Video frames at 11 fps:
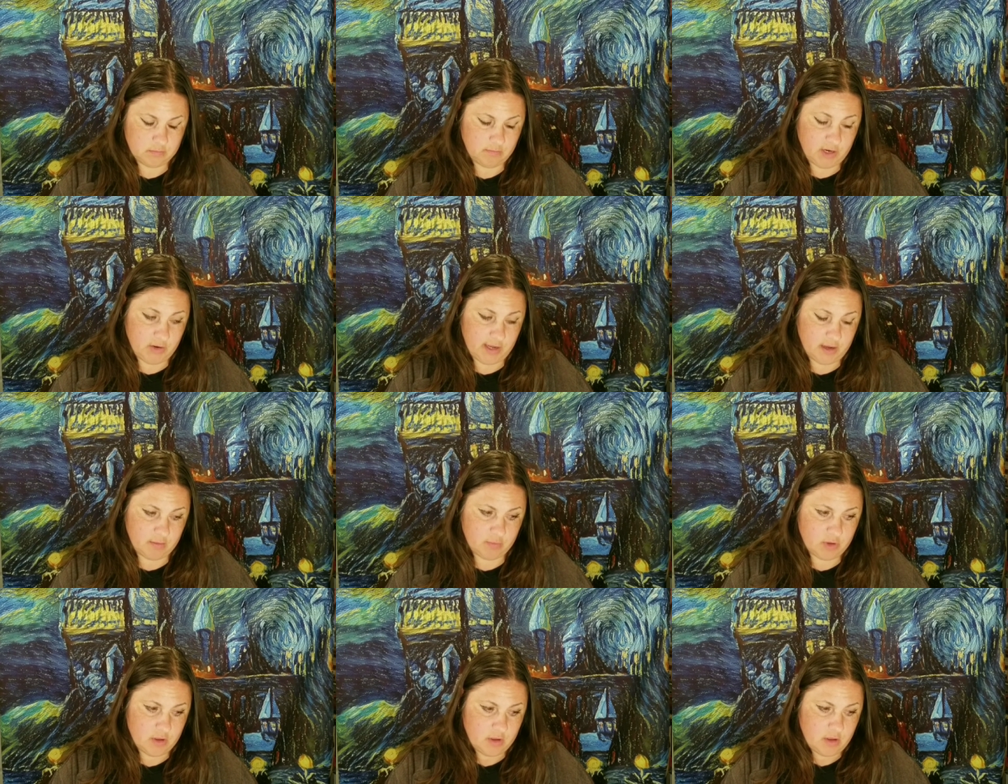Mary up.
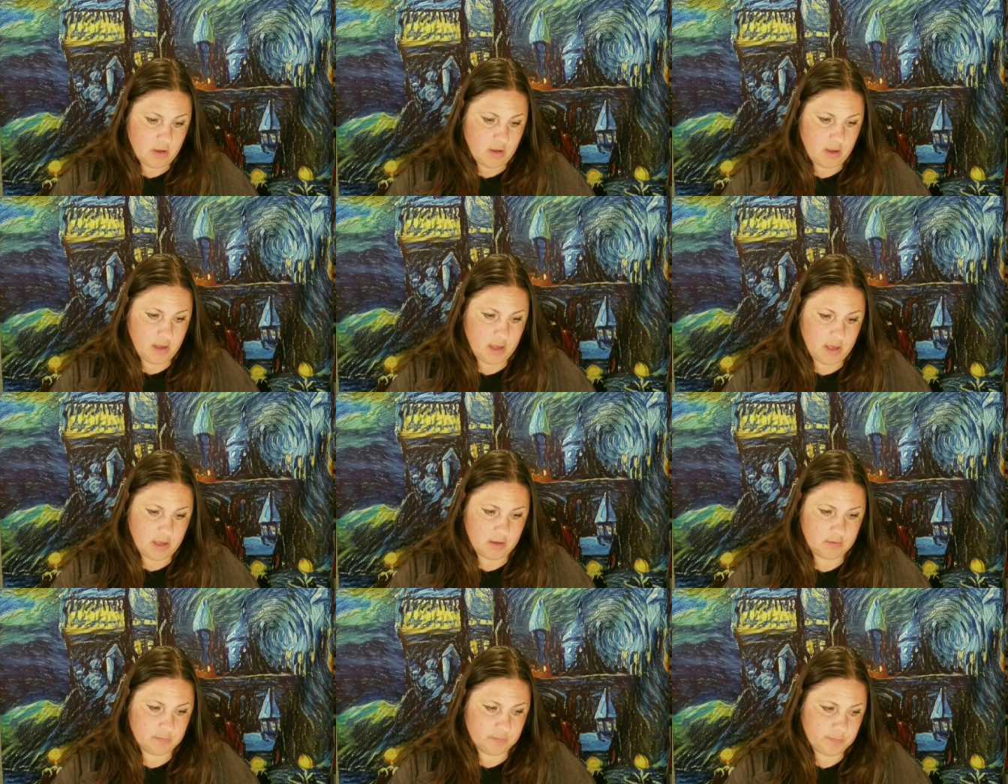
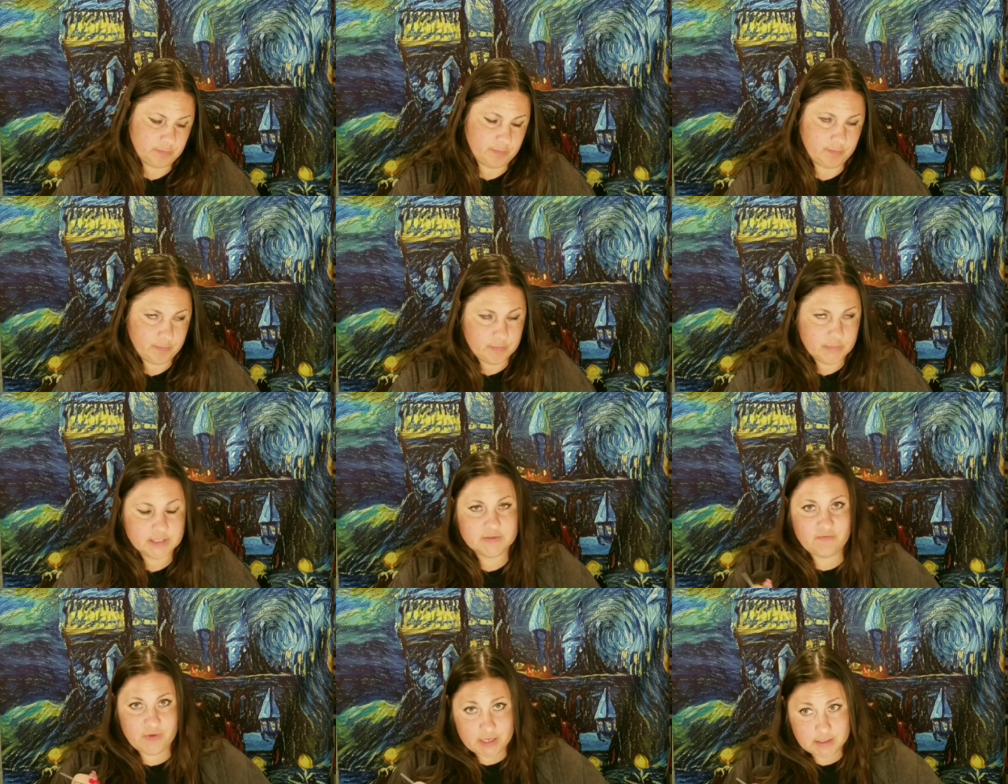Because
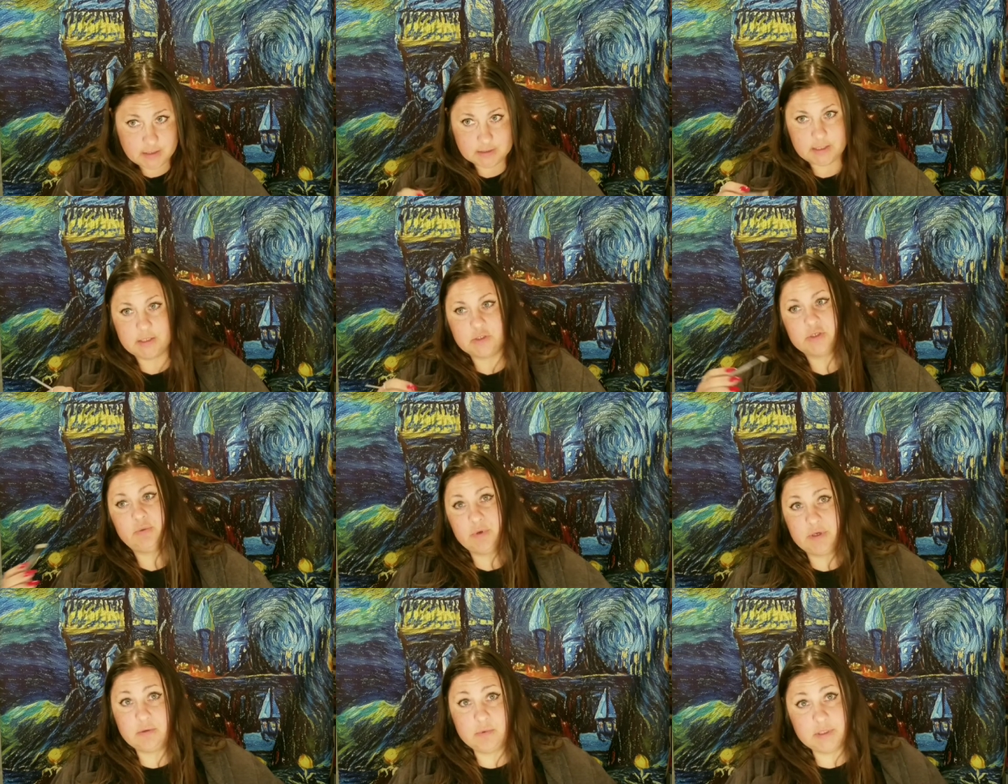um, Fanny is actually one
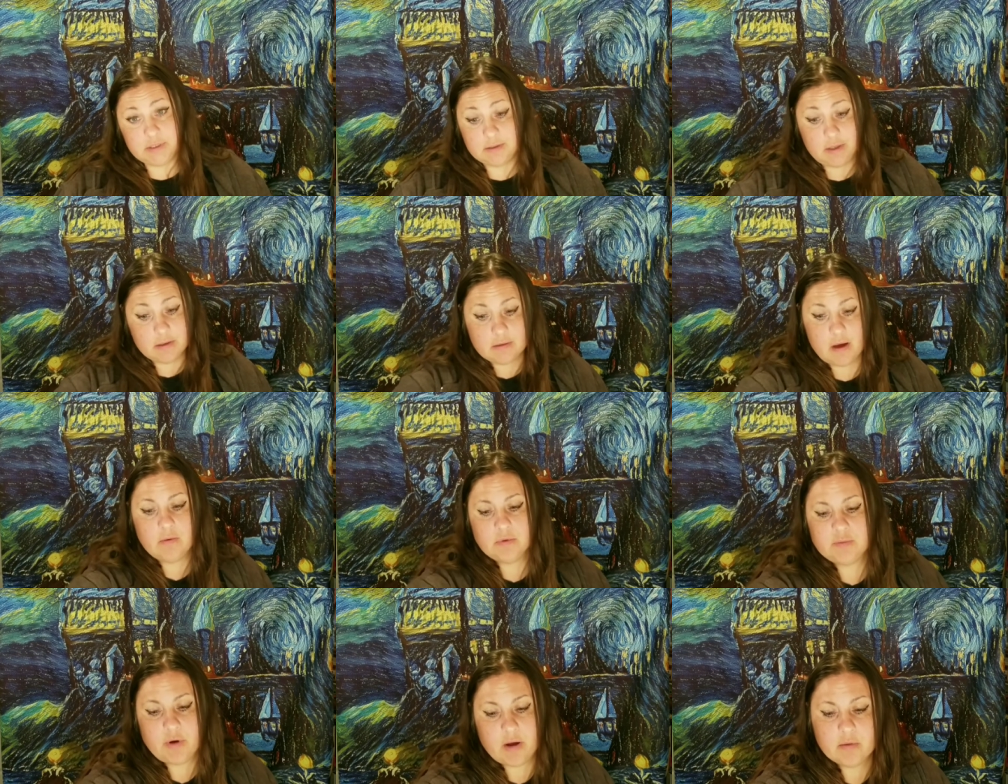of the ones that they thought
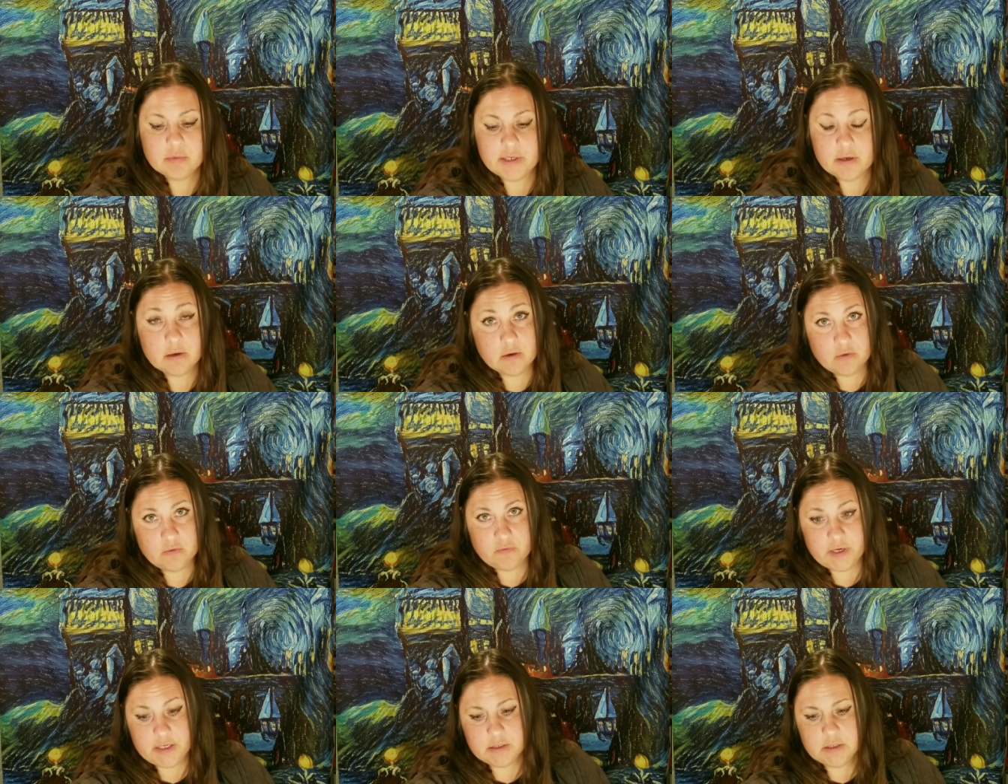was probably her
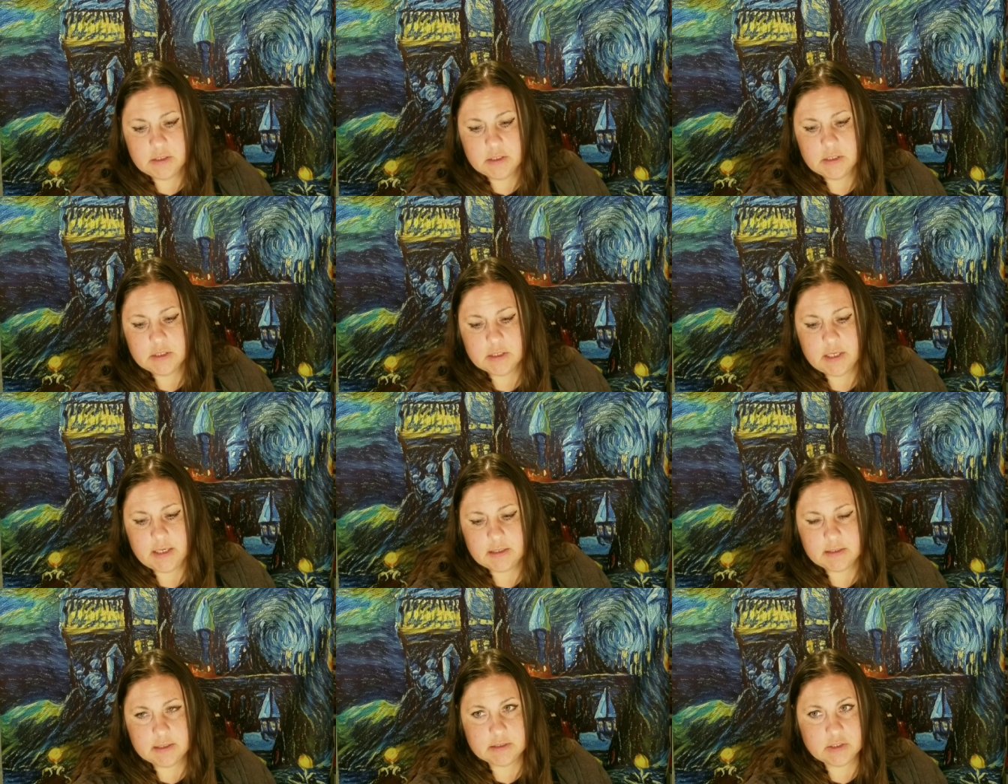girlfriend
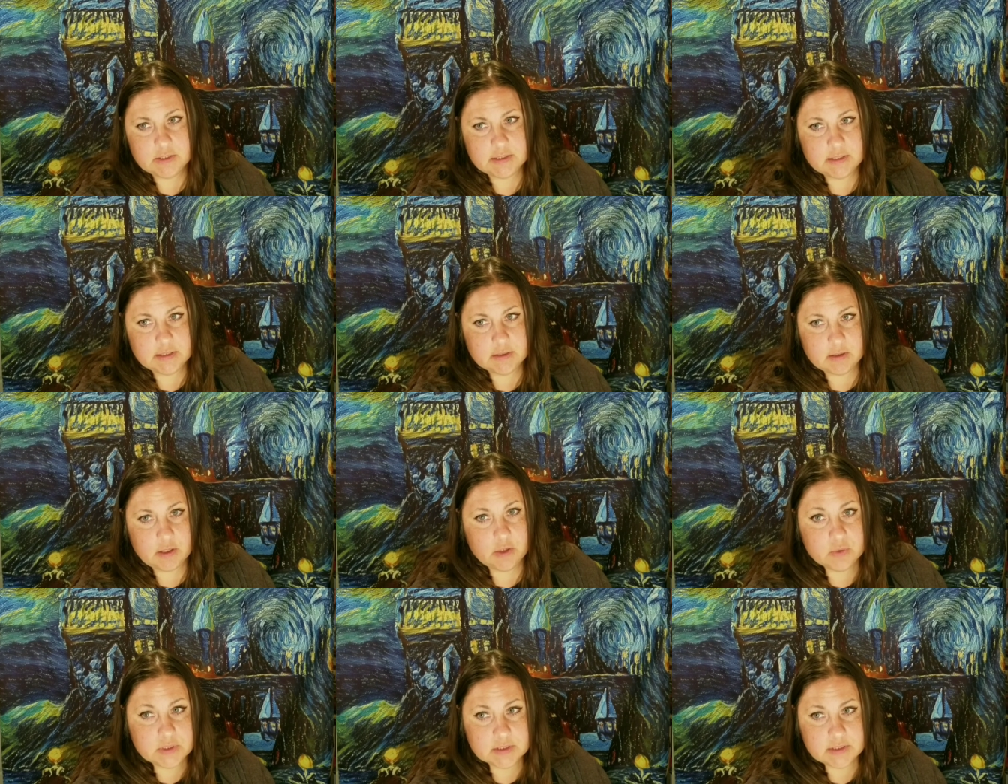like the just the
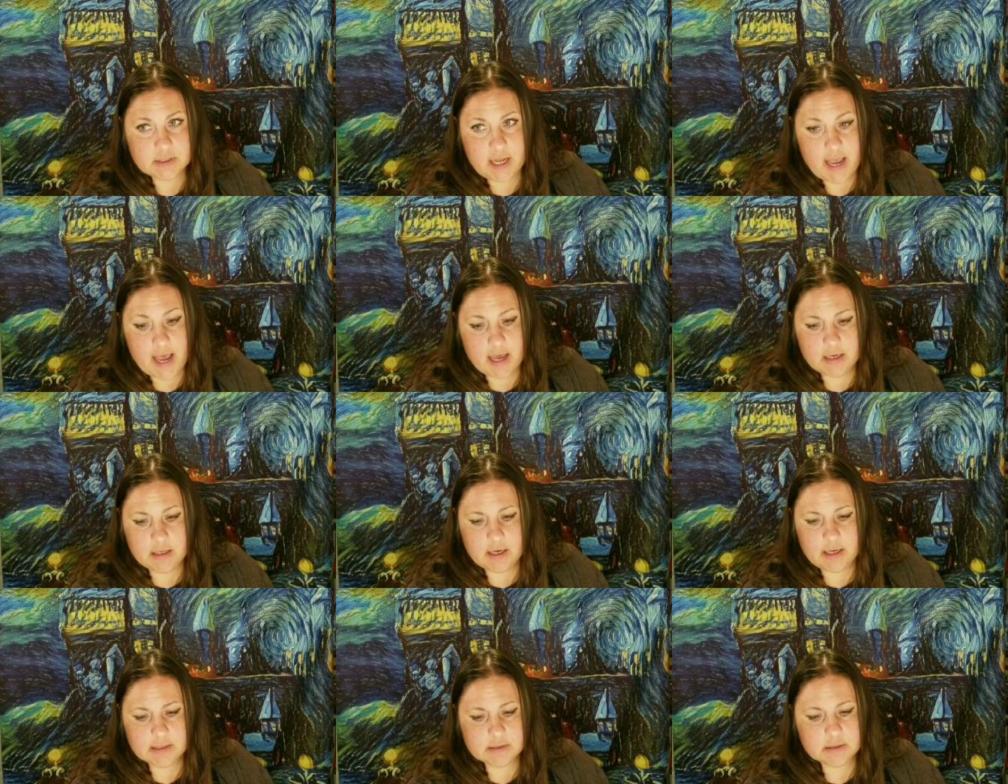closeness that they had and
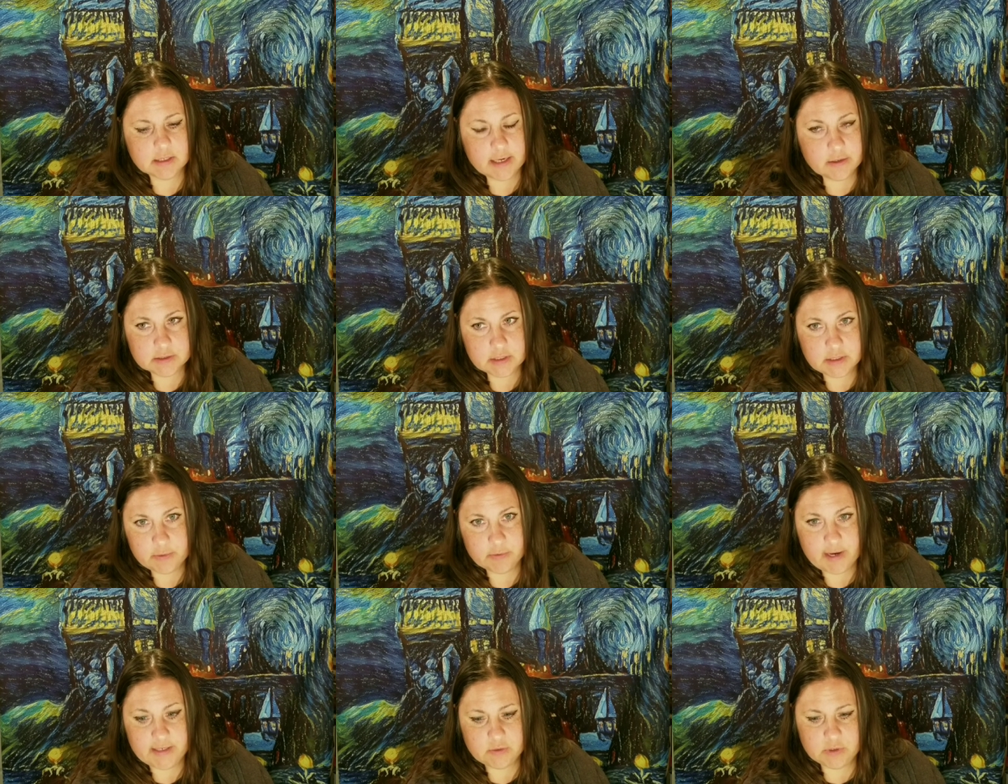i guess the letters that they would
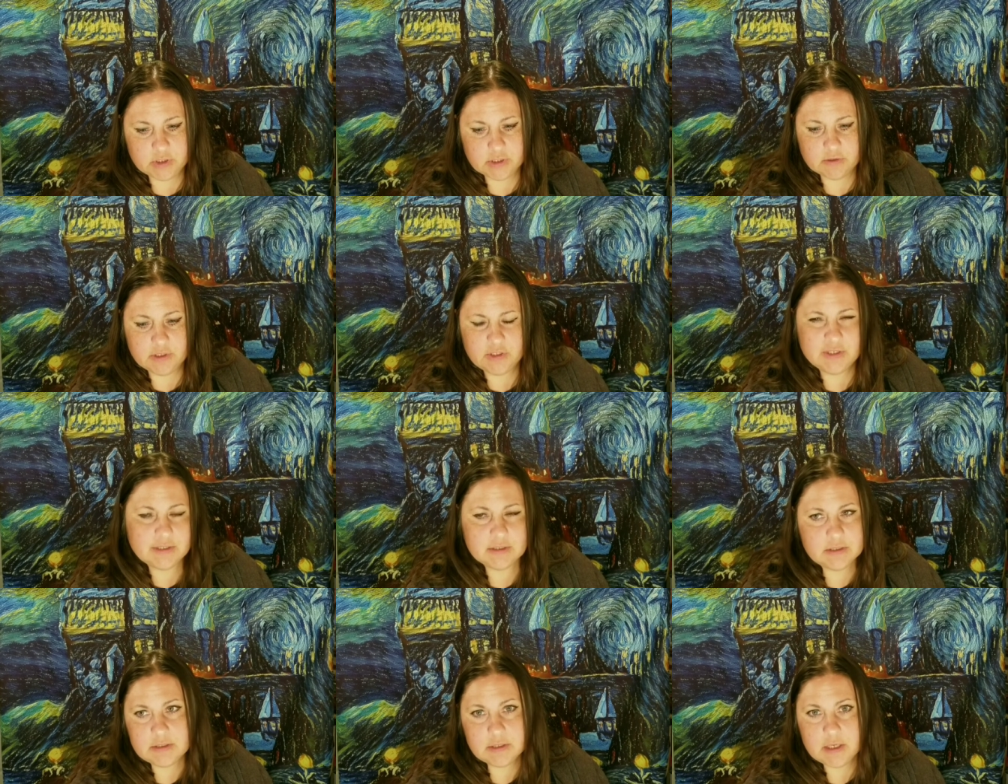write to each other and just
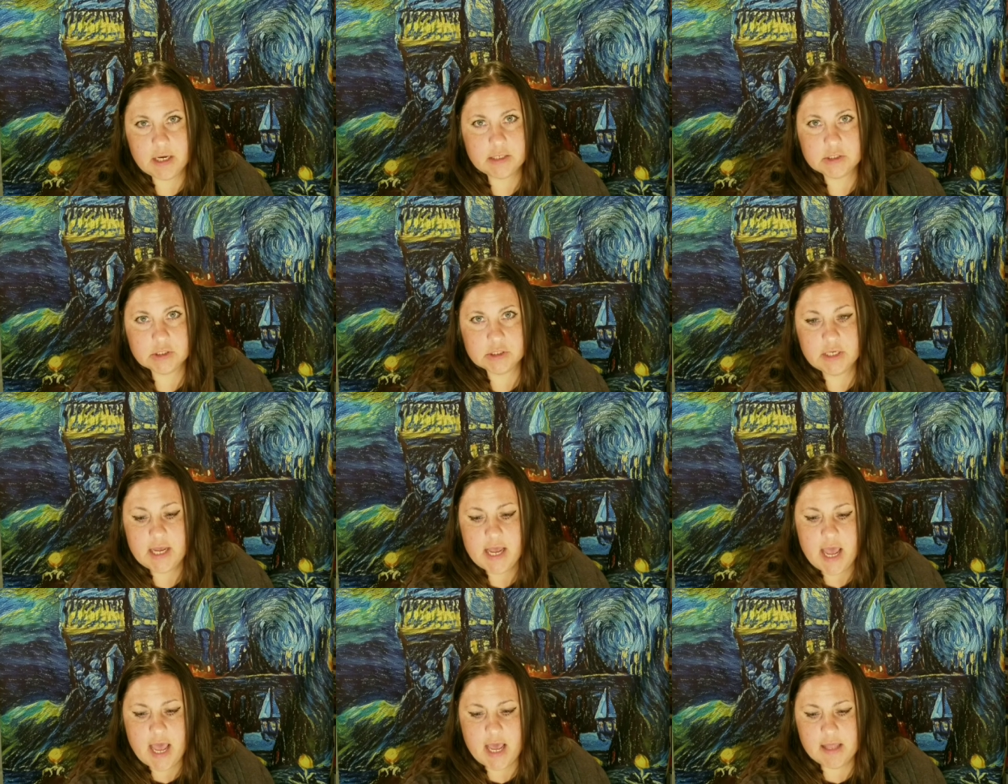just the connection
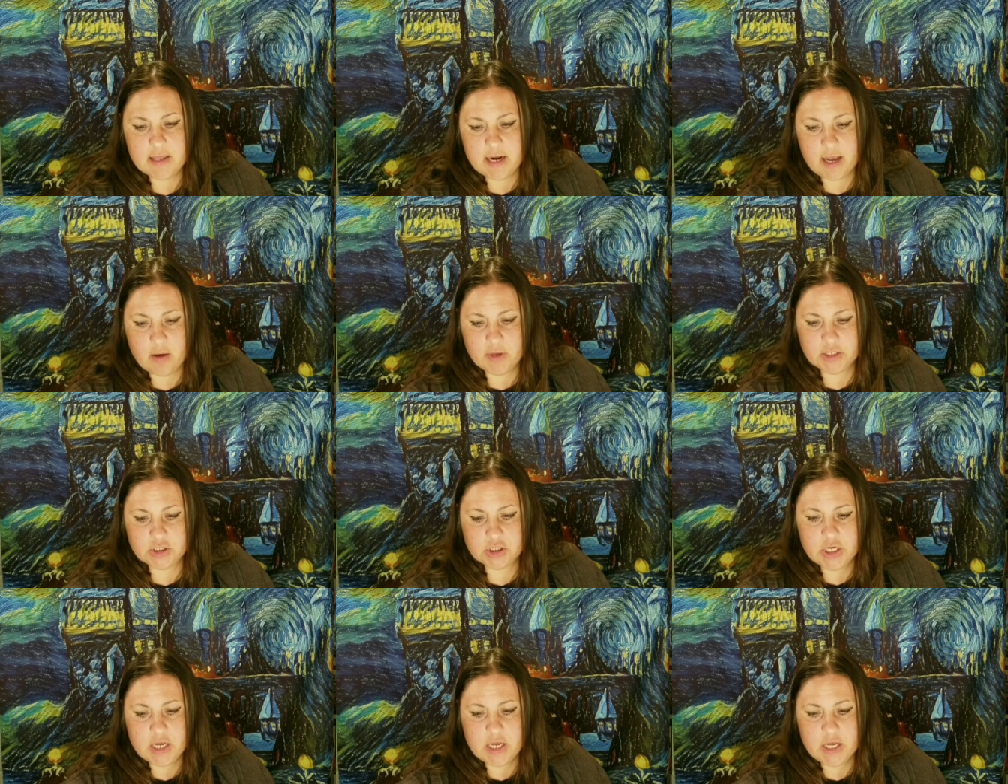and then how much